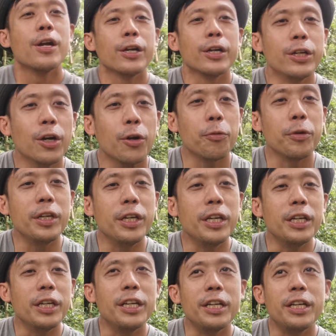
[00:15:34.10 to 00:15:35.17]
You know,
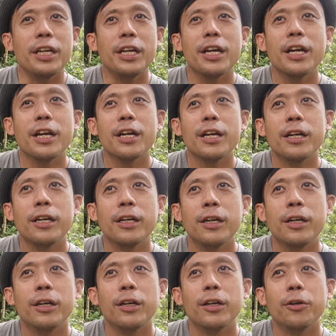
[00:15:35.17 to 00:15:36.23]
we
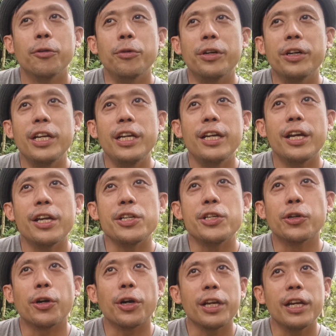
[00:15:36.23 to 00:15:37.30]
really
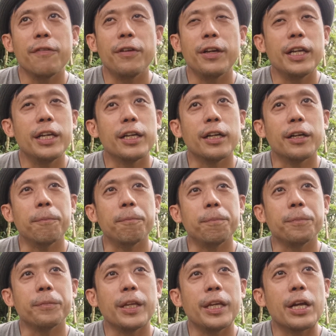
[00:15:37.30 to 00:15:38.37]
enjoy living in
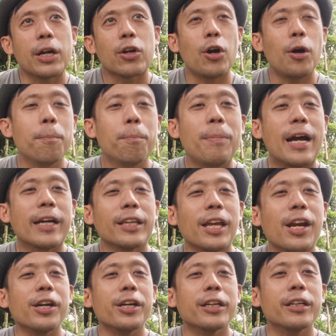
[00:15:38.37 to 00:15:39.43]
a compact
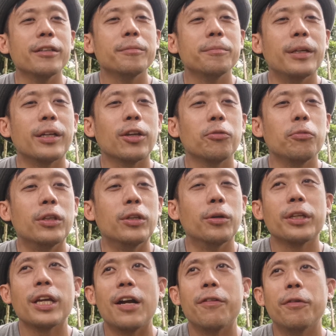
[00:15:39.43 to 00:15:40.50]
area because we
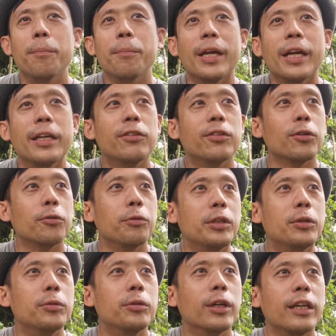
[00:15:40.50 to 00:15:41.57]
don't have a maid, so we
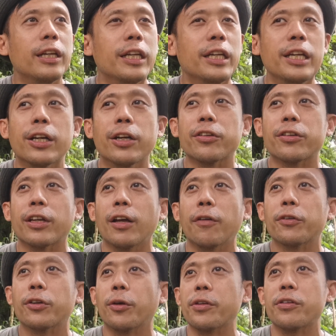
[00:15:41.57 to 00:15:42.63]
do the cleaning
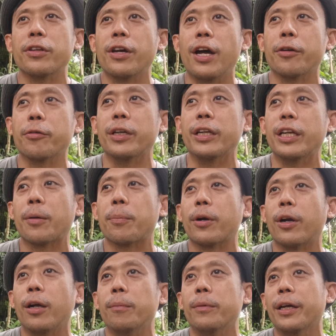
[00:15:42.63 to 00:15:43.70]
ourselves, so it's not really a
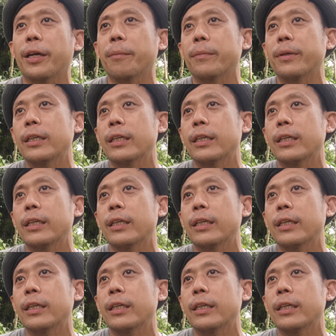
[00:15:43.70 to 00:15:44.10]
problem.